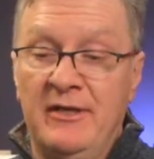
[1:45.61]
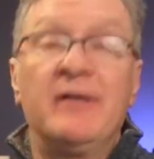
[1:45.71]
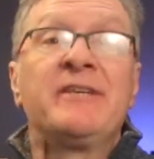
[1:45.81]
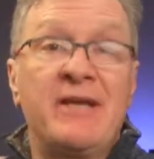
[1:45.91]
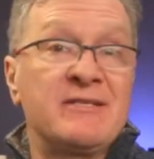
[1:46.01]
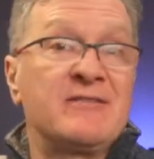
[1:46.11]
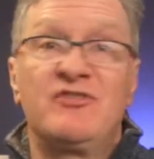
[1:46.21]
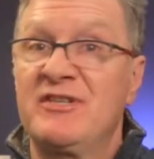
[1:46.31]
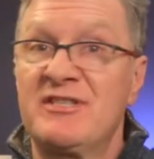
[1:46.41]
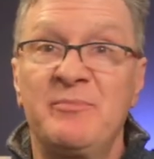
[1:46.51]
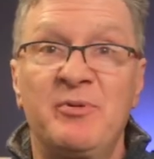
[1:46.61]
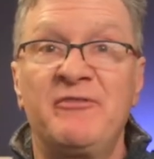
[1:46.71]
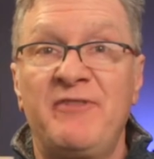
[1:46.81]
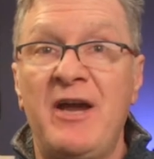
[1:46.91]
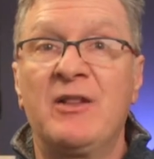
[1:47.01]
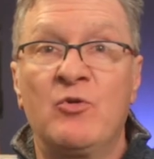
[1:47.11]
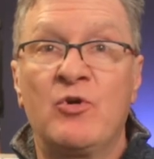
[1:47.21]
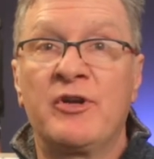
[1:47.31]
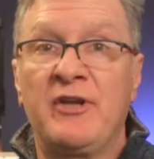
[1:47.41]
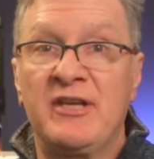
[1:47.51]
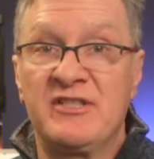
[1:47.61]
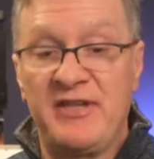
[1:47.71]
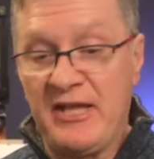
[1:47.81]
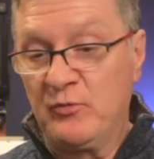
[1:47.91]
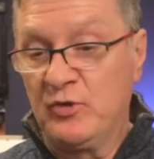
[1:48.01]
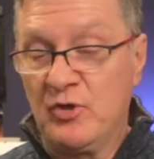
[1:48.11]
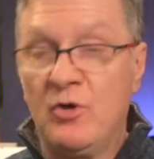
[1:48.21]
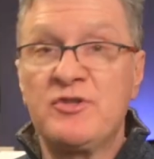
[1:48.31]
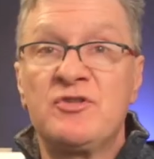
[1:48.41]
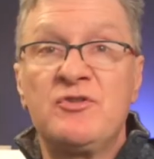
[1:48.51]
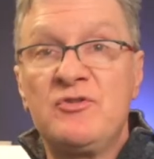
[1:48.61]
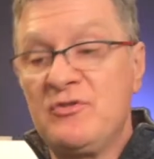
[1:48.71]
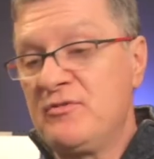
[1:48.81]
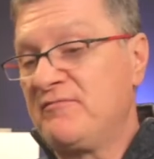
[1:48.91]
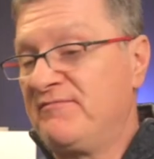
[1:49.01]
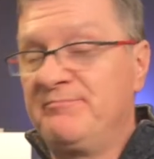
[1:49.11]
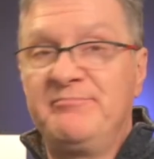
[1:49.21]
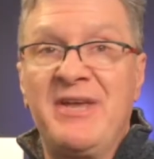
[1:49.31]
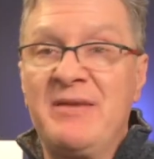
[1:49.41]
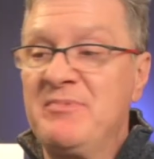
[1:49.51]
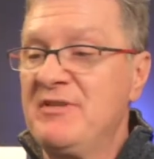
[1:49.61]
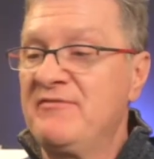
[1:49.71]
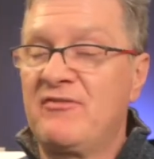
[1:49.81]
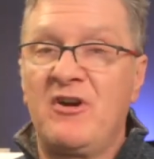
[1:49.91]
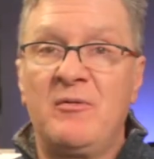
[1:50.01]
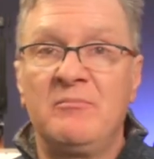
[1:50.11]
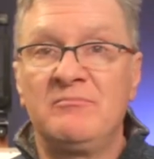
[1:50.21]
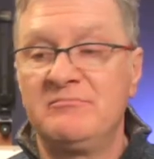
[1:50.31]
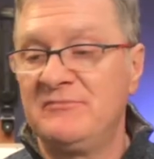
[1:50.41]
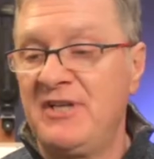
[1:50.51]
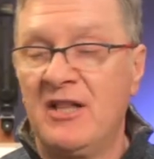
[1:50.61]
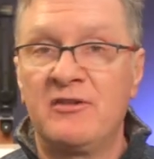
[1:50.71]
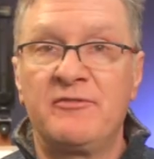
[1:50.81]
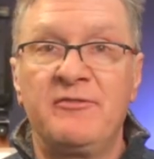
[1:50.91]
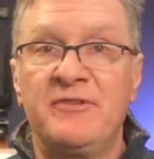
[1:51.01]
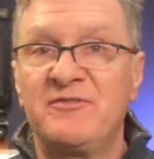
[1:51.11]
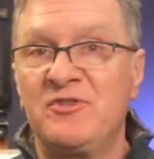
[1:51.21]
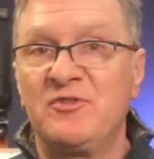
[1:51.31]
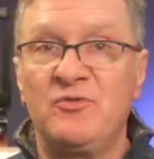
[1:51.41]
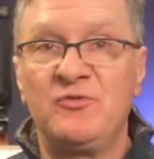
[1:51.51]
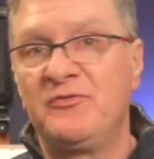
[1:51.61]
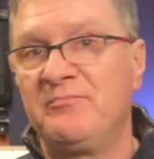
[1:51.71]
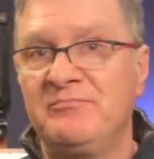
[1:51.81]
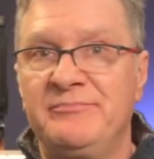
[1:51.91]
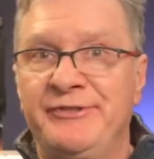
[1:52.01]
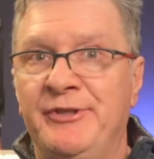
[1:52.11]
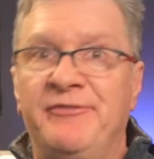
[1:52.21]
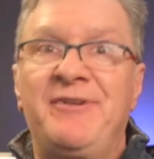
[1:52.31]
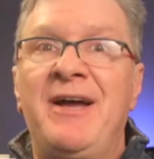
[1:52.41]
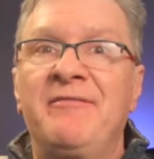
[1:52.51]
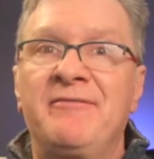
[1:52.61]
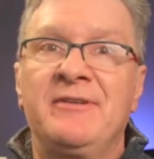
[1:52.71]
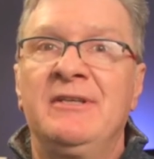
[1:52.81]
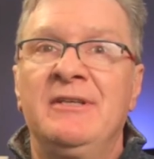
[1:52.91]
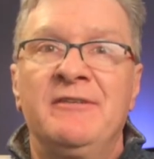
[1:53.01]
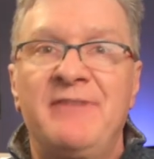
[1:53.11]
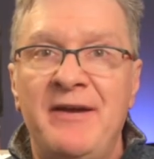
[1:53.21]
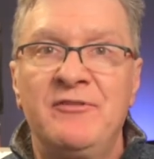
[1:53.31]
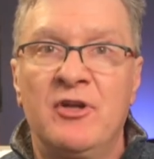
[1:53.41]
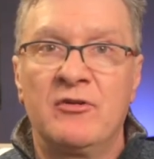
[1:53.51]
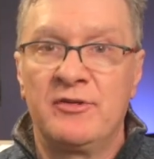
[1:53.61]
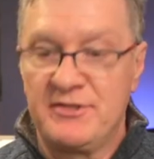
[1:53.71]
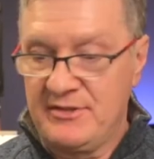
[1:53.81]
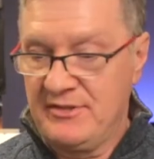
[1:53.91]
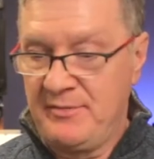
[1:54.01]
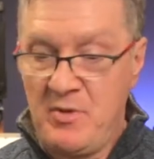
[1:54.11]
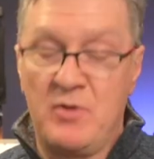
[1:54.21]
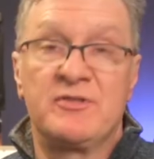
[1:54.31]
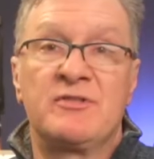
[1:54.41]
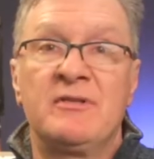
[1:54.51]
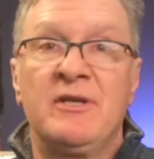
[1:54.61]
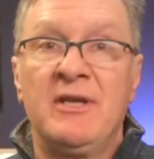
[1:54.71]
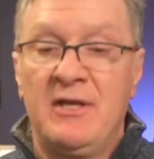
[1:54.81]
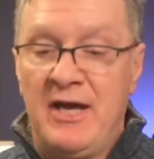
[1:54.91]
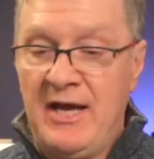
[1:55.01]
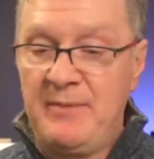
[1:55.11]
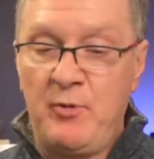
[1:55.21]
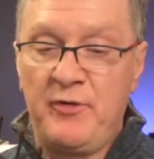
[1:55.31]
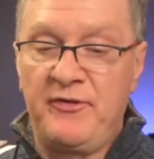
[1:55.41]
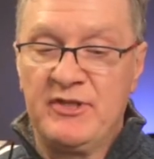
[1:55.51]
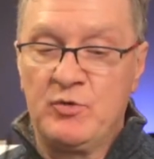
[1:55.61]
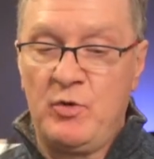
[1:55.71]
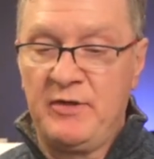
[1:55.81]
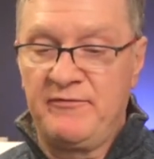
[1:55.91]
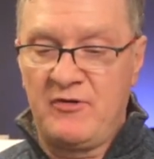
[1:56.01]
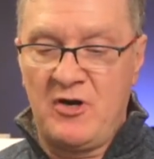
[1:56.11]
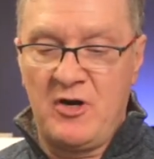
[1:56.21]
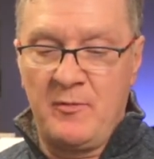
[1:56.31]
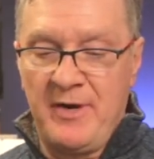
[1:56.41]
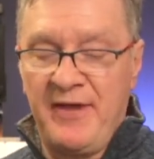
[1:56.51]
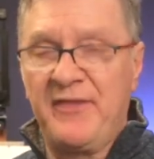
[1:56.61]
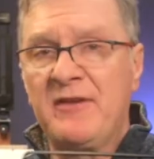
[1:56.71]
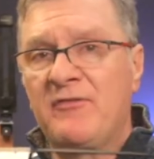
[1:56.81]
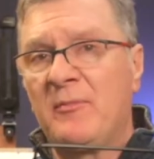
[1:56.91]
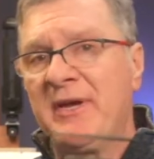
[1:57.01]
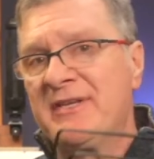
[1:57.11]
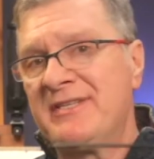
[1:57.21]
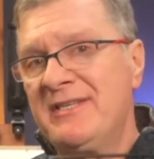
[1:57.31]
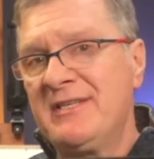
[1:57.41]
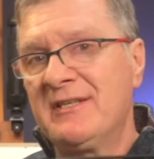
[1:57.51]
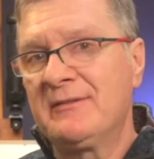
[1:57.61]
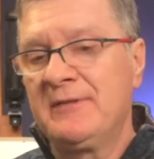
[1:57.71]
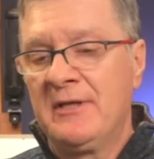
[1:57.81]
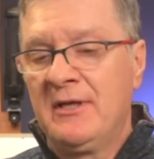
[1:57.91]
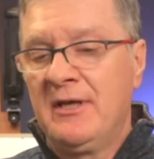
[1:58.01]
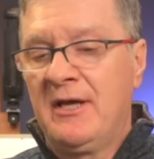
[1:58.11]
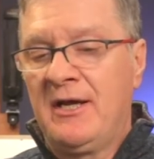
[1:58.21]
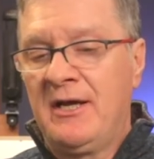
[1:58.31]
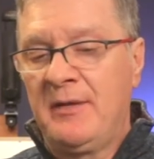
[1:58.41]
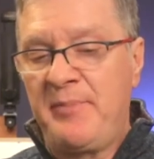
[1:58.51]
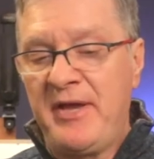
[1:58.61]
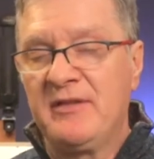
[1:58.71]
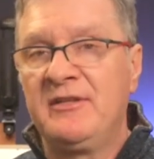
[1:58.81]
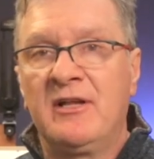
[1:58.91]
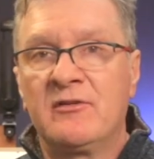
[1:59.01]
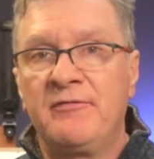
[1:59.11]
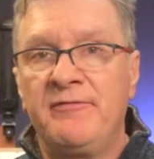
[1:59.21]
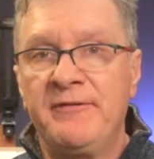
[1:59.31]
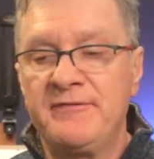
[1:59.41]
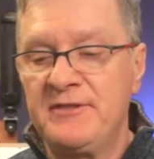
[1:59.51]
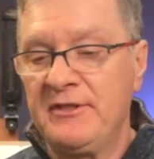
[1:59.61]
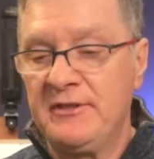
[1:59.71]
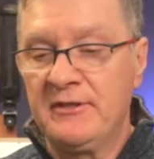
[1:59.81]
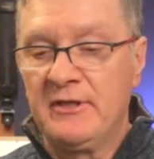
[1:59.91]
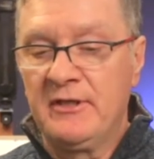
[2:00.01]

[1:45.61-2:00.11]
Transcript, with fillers: Yes, just simple file organizer that will cost you maybe from $1.50 to, you know, $5 the most. I bought this one from, I think, from IKEA. I paid $1.50,